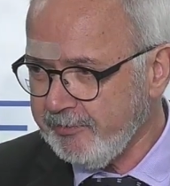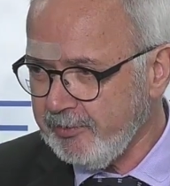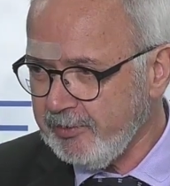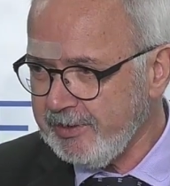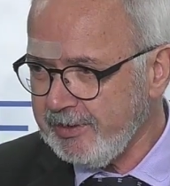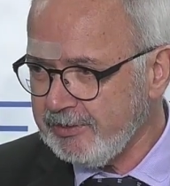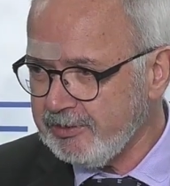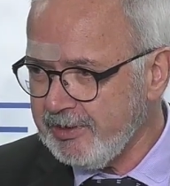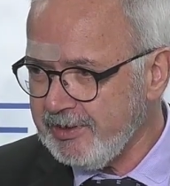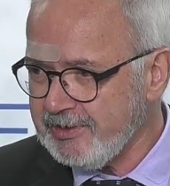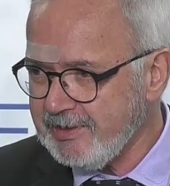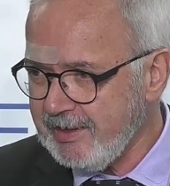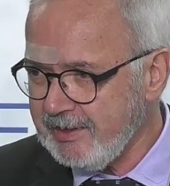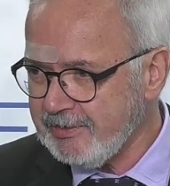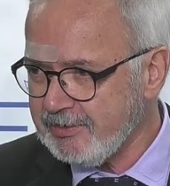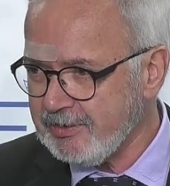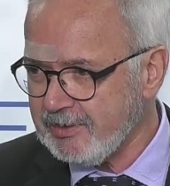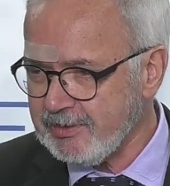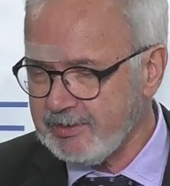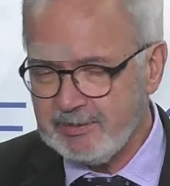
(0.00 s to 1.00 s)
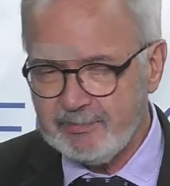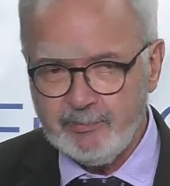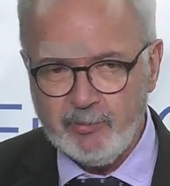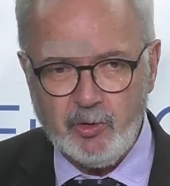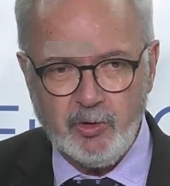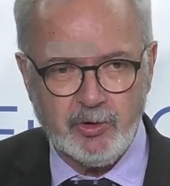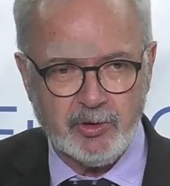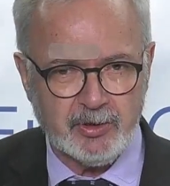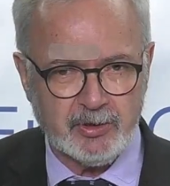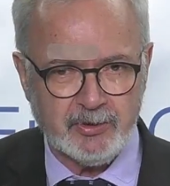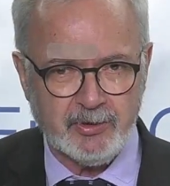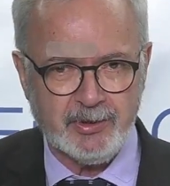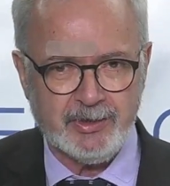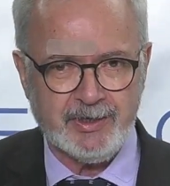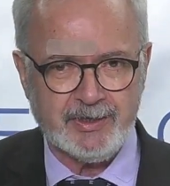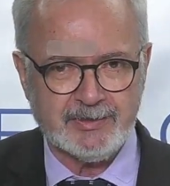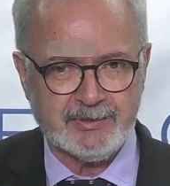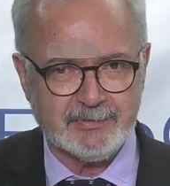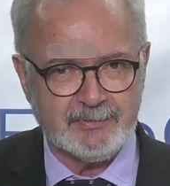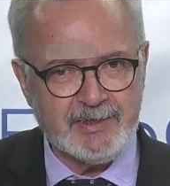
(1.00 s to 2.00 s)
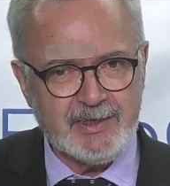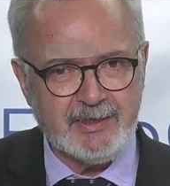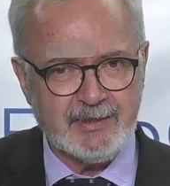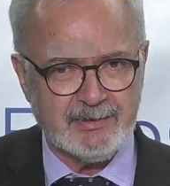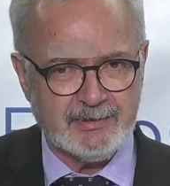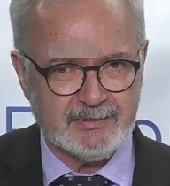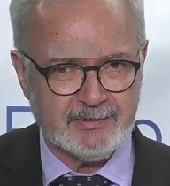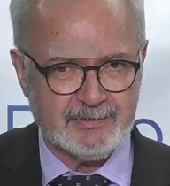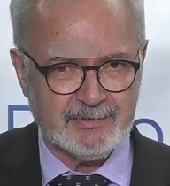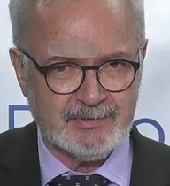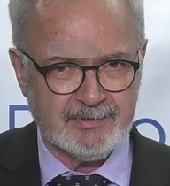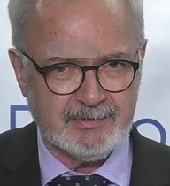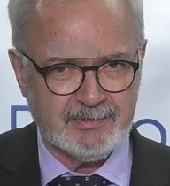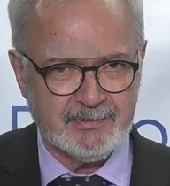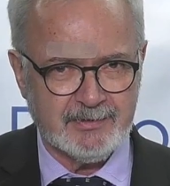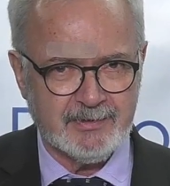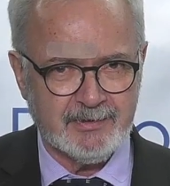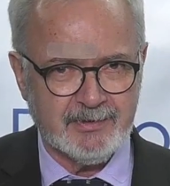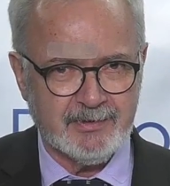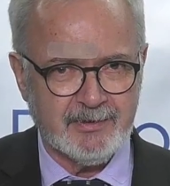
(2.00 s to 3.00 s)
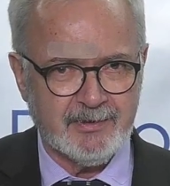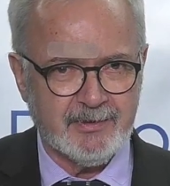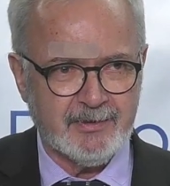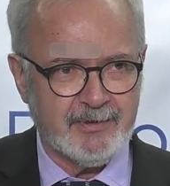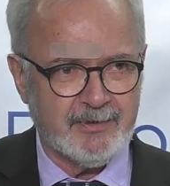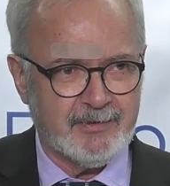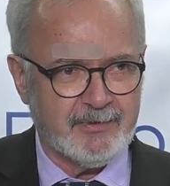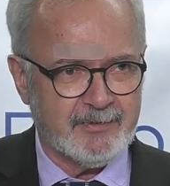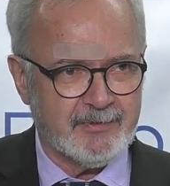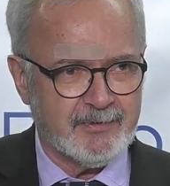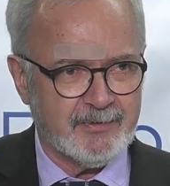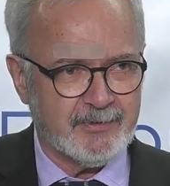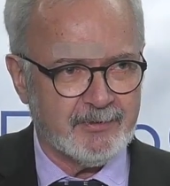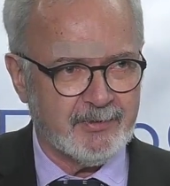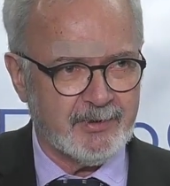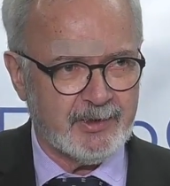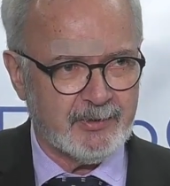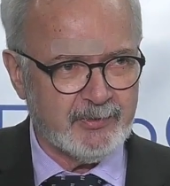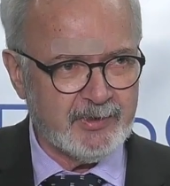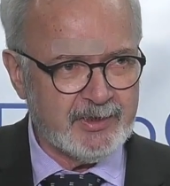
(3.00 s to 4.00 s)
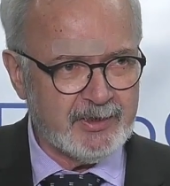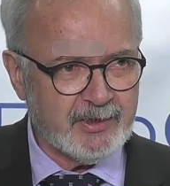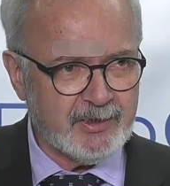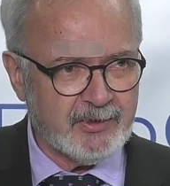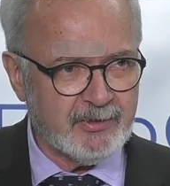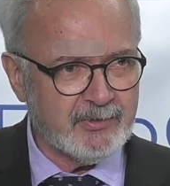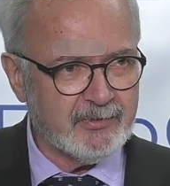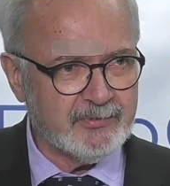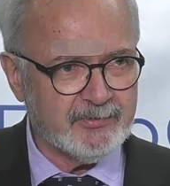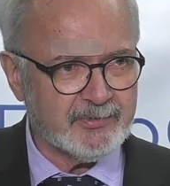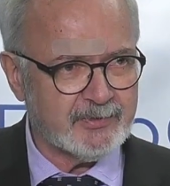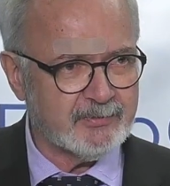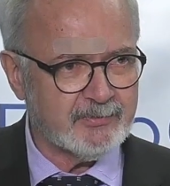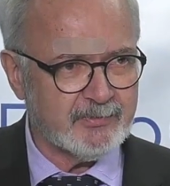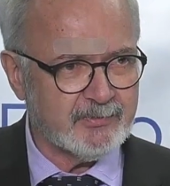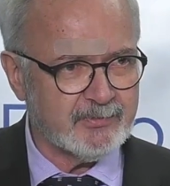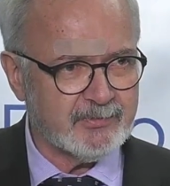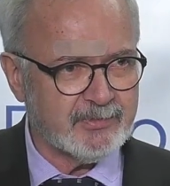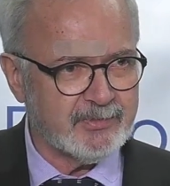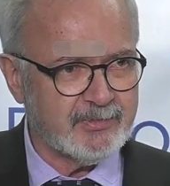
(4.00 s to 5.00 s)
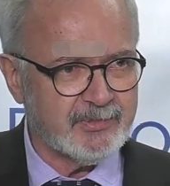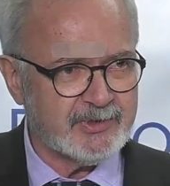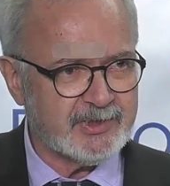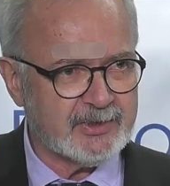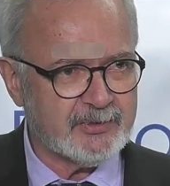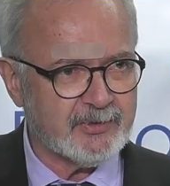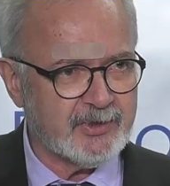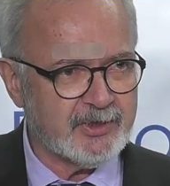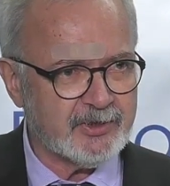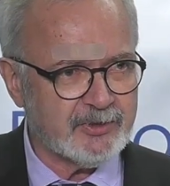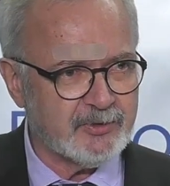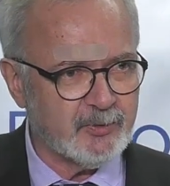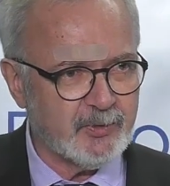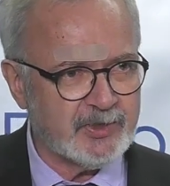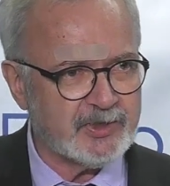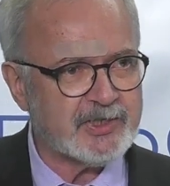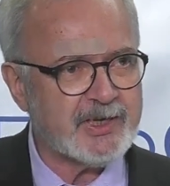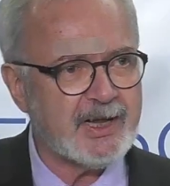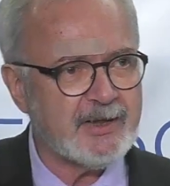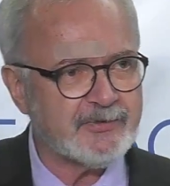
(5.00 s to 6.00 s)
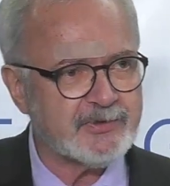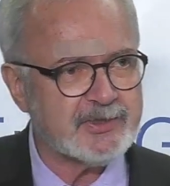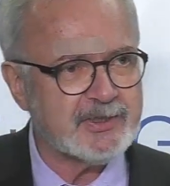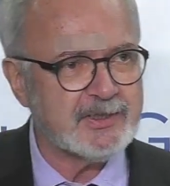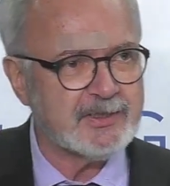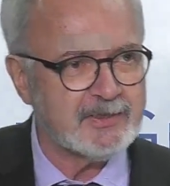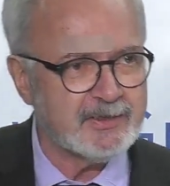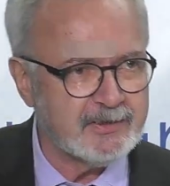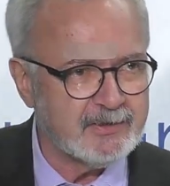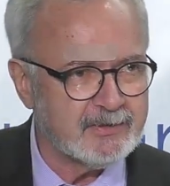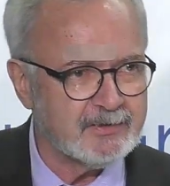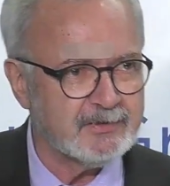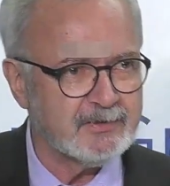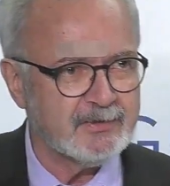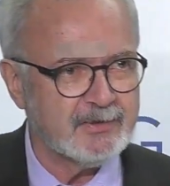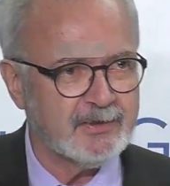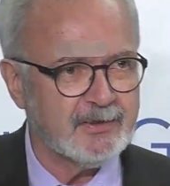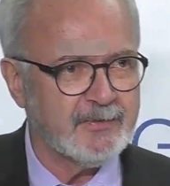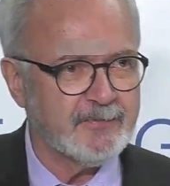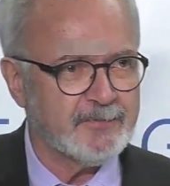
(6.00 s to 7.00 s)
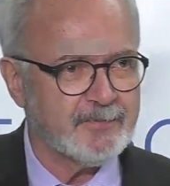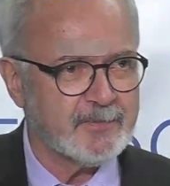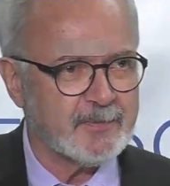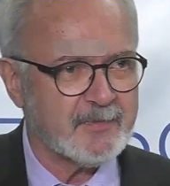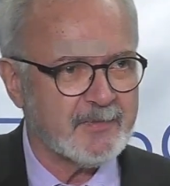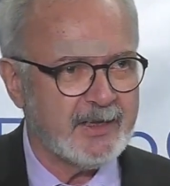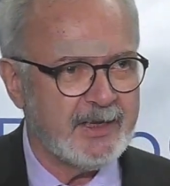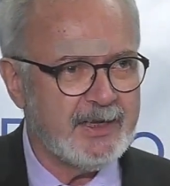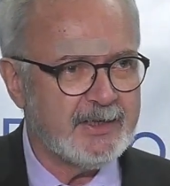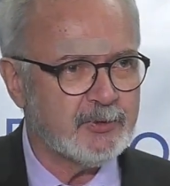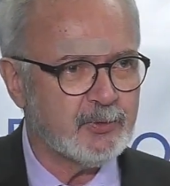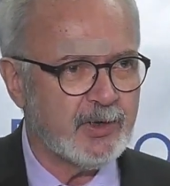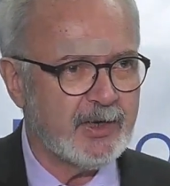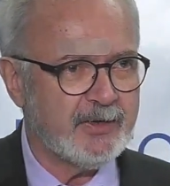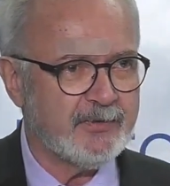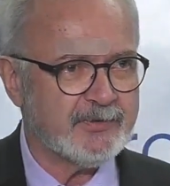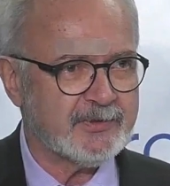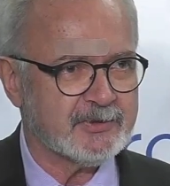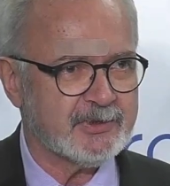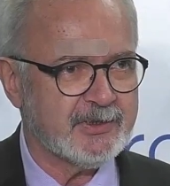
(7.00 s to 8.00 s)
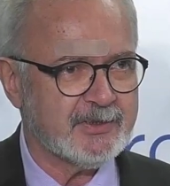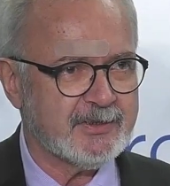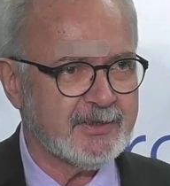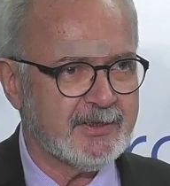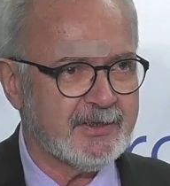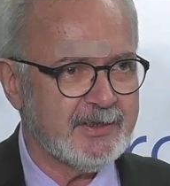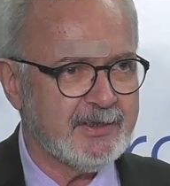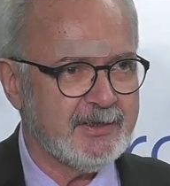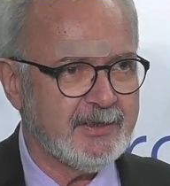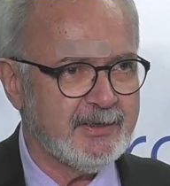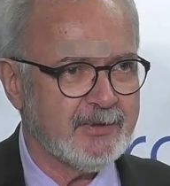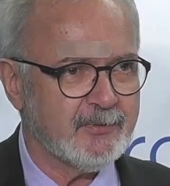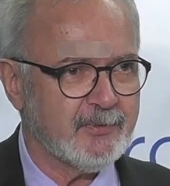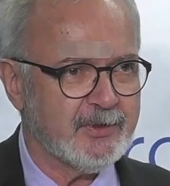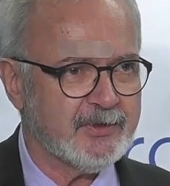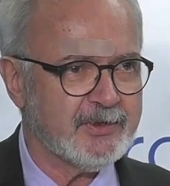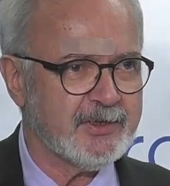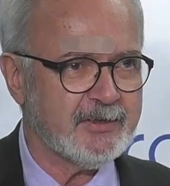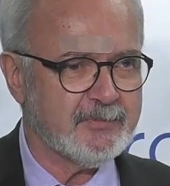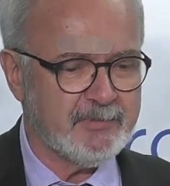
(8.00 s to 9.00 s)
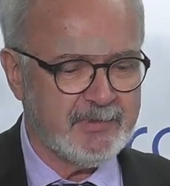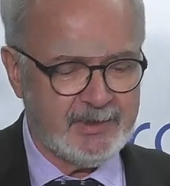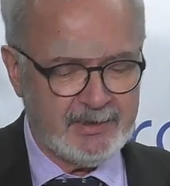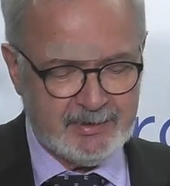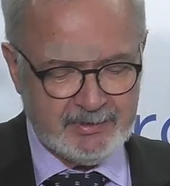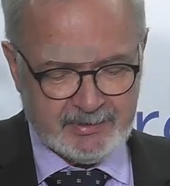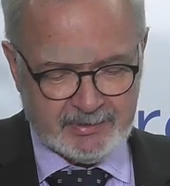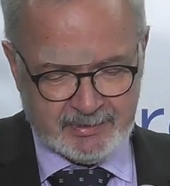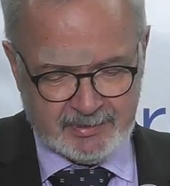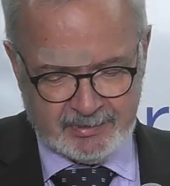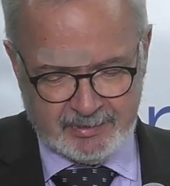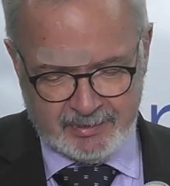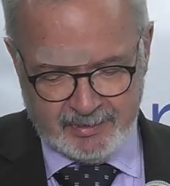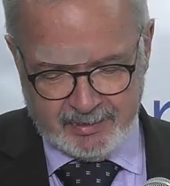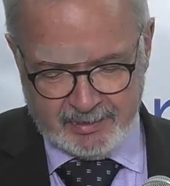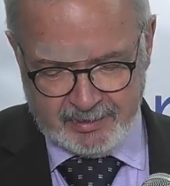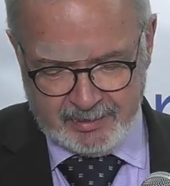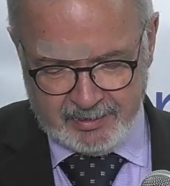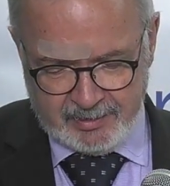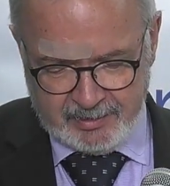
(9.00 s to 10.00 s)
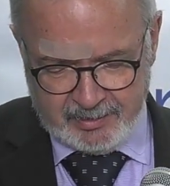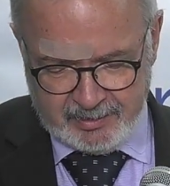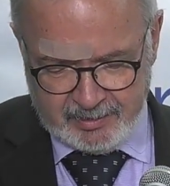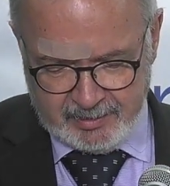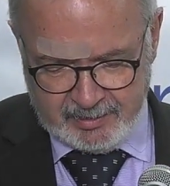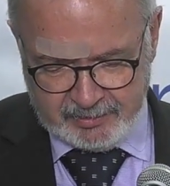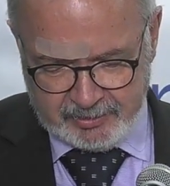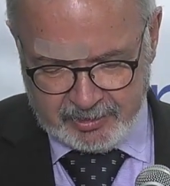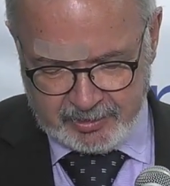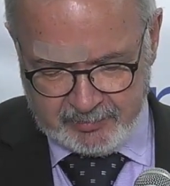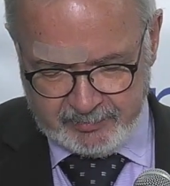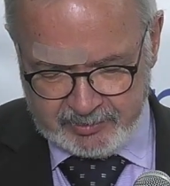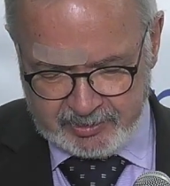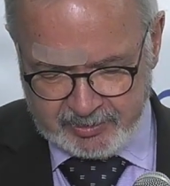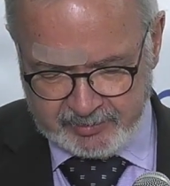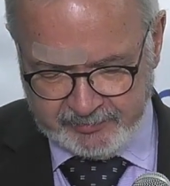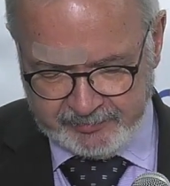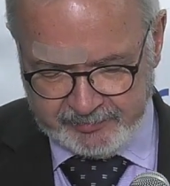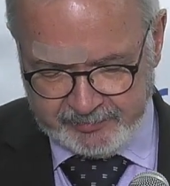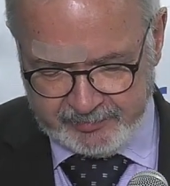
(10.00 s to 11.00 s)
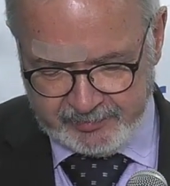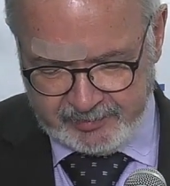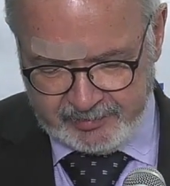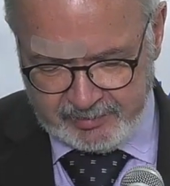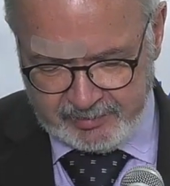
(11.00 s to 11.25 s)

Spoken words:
degrees Celsius, more or less means. Well, we know from situations which have seen heat waves recently what that means in terms of